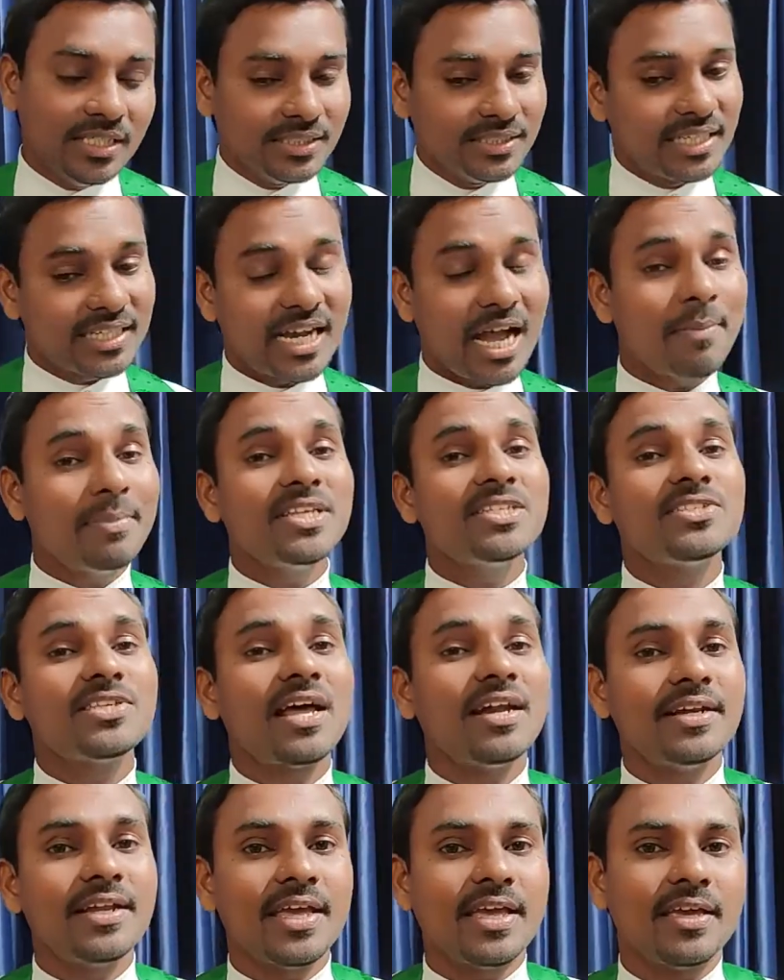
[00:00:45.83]
The coming
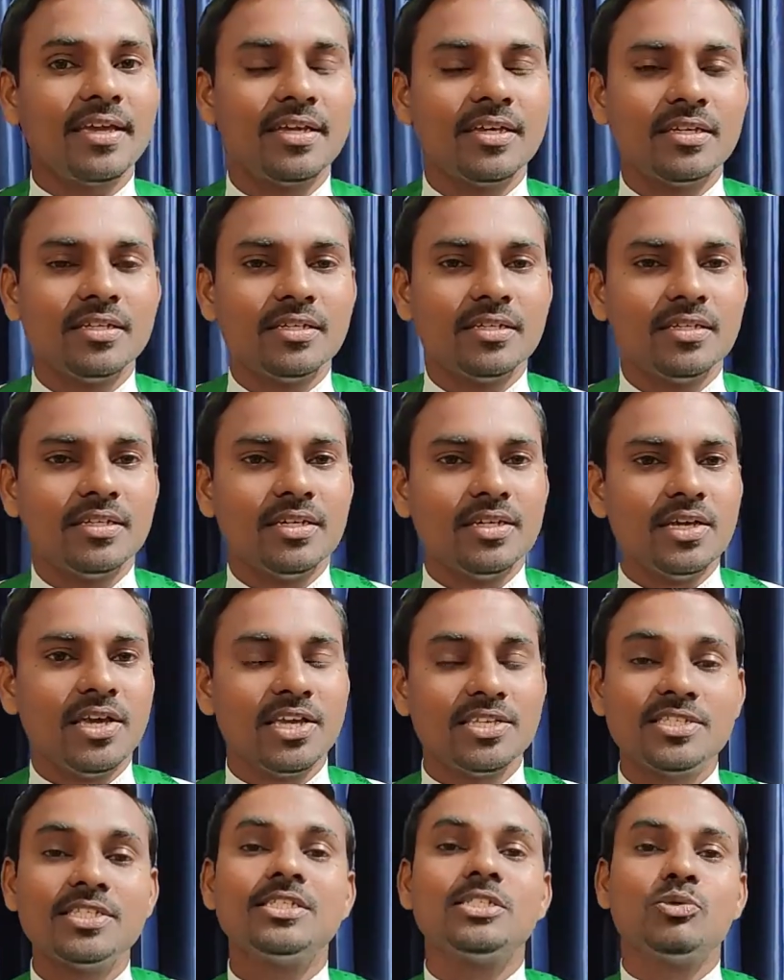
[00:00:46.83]
Sunday
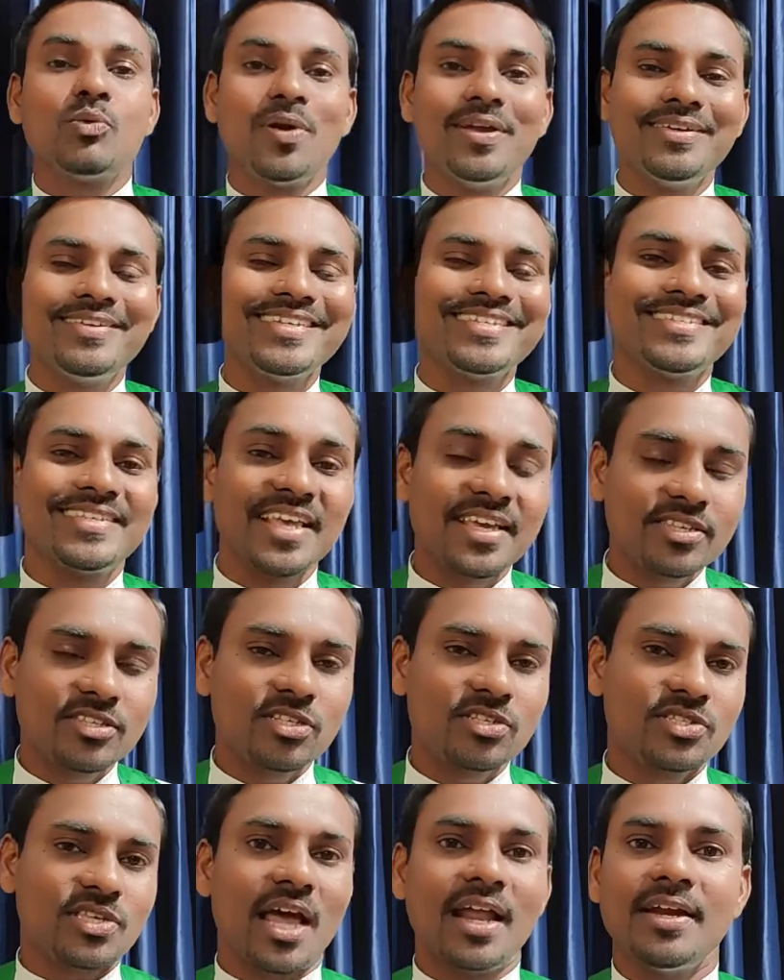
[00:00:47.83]
is the 26th
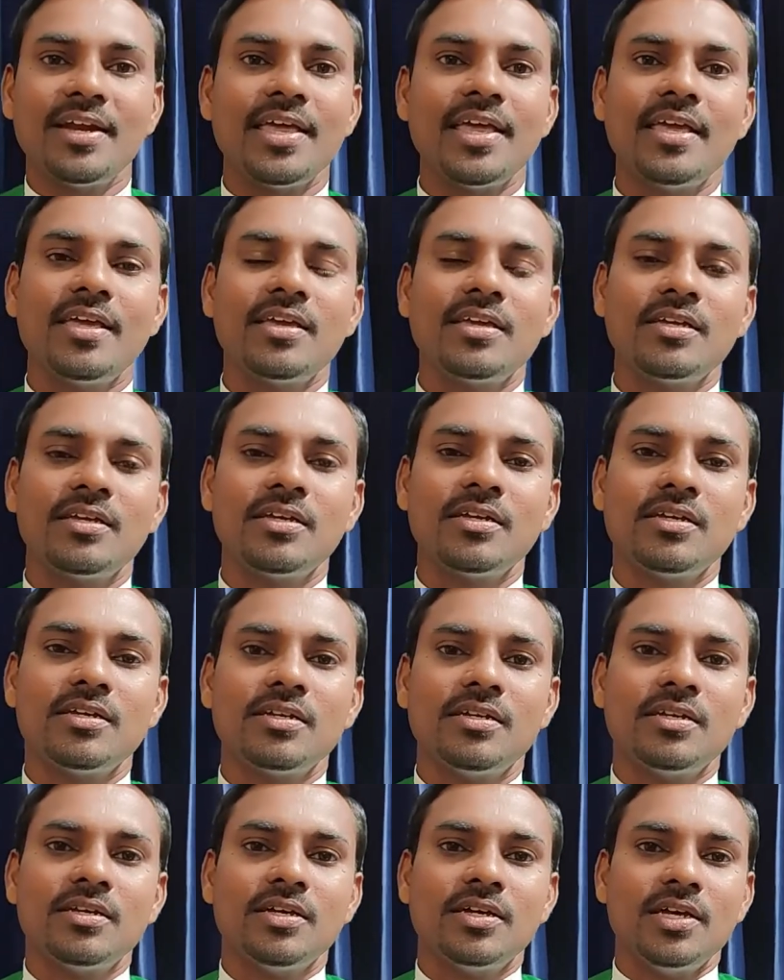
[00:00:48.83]
Sunday
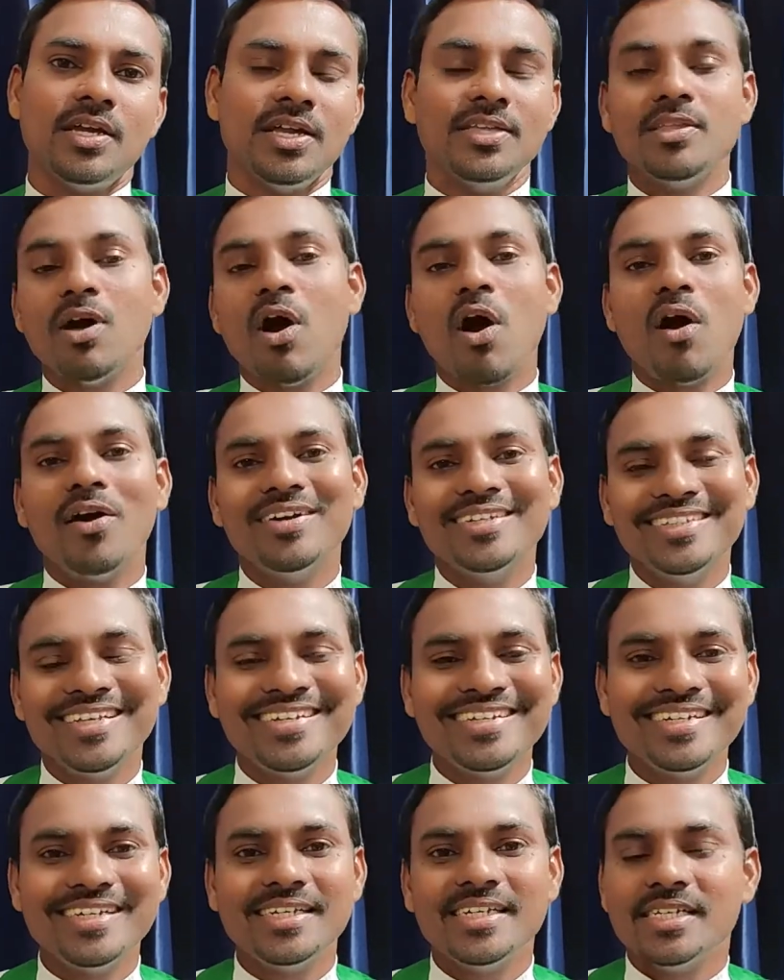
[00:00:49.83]
in the
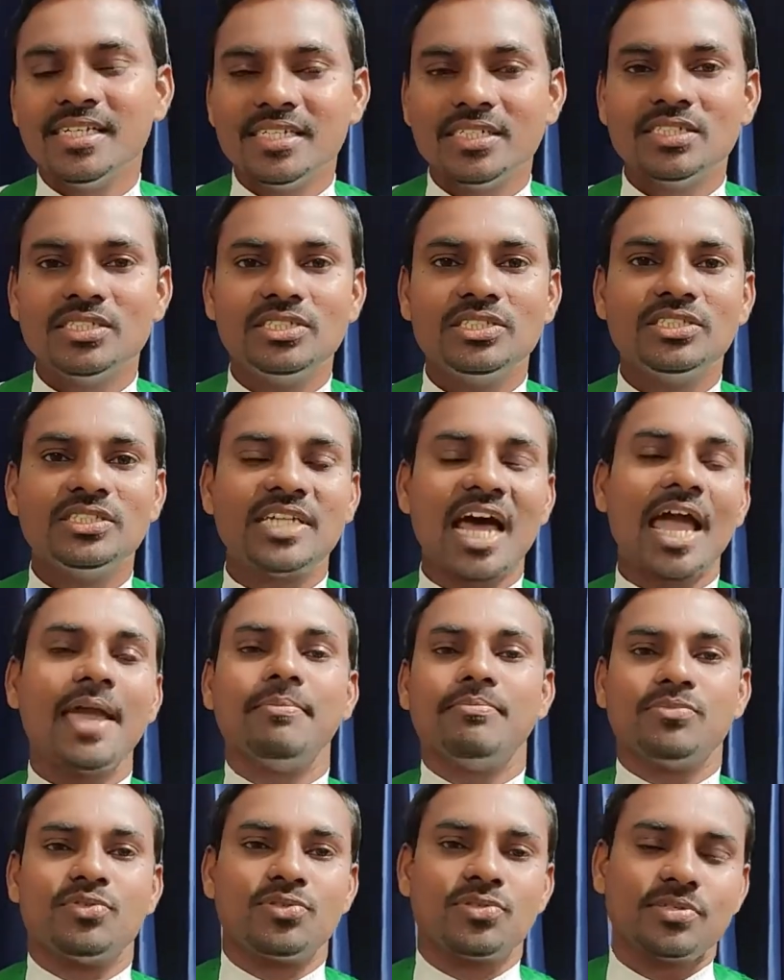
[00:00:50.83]
ordinary
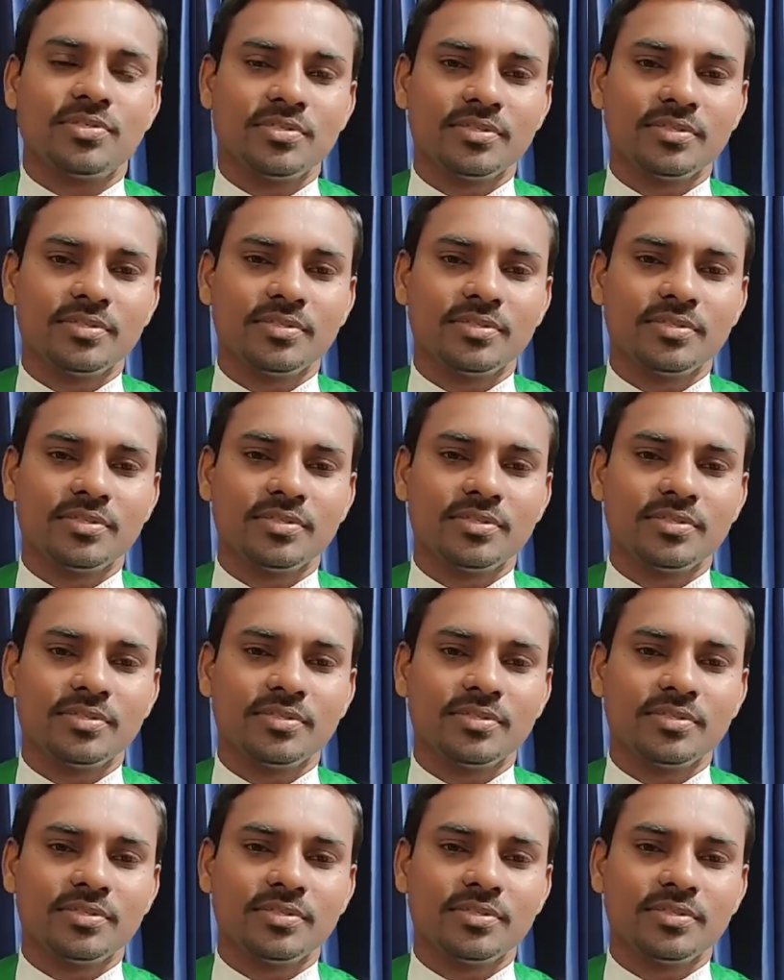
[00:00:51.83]
times.